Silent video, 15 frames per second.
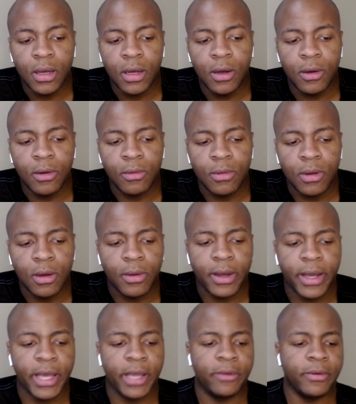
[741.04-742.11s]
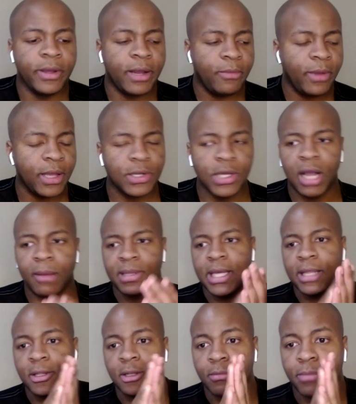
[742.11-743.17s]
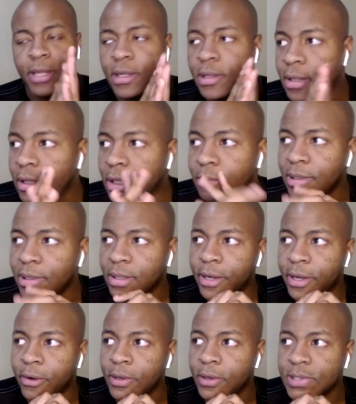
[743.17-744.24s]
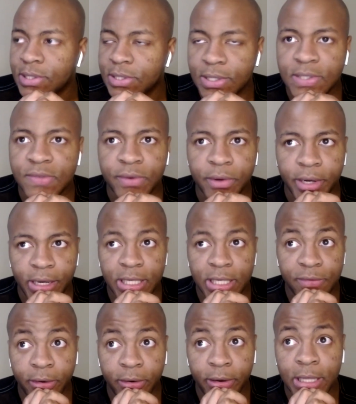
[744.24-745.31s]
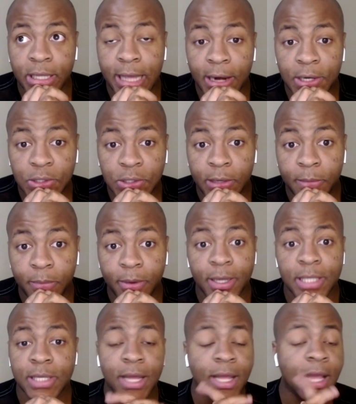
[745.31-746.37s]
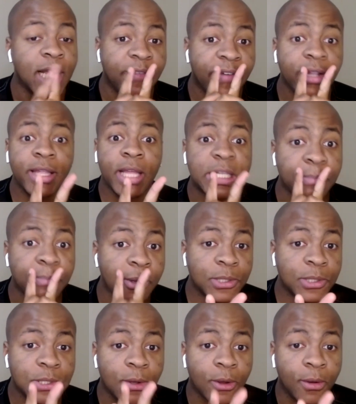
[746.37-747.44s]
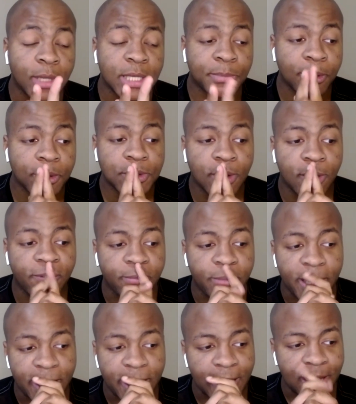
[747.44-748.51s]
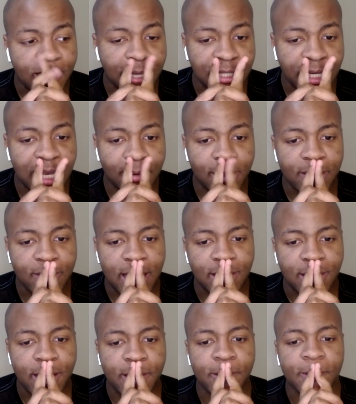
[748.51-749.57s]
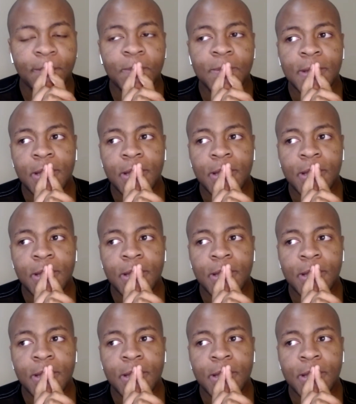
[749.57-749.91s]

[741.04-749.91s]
Oh, I agree, and we can talk about that a little bit later because it's actually funnily it's personal. It's personal for me, and I'll tell you about that later.